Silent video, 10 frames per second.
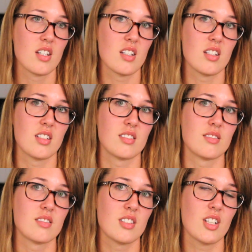And
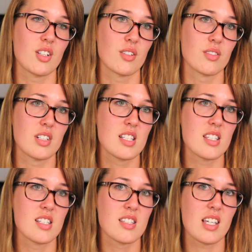
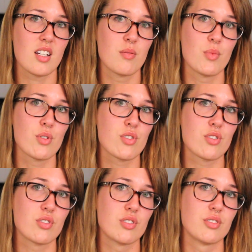it's like an
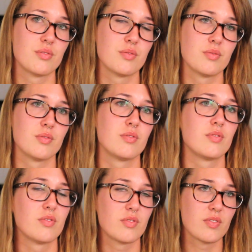emotional
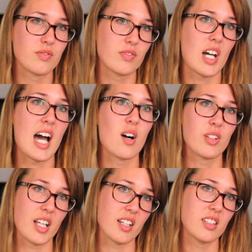
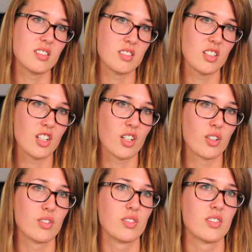outlet,
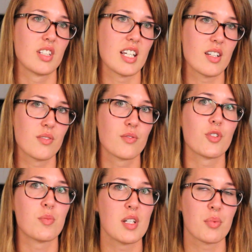like
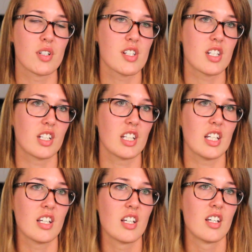for me
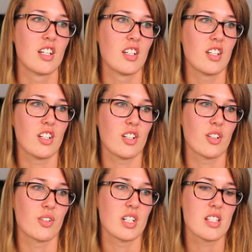personally,
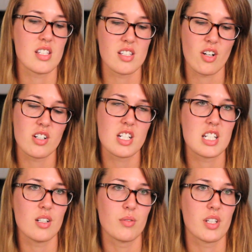it's hard to
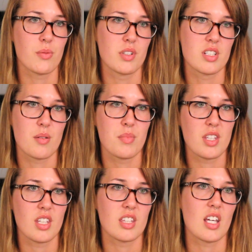deal with when
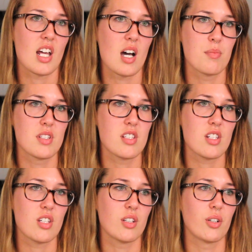something like that happens
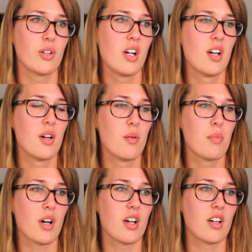to you,
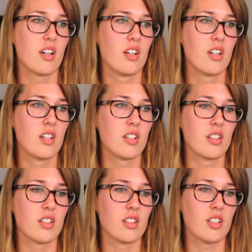but
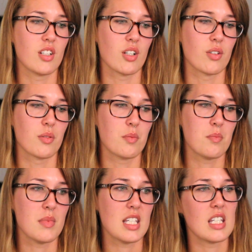
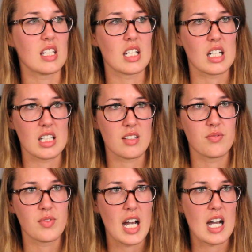I
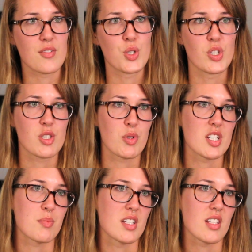have to
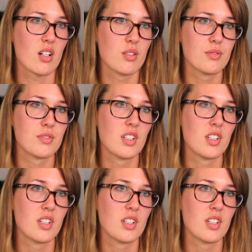express myself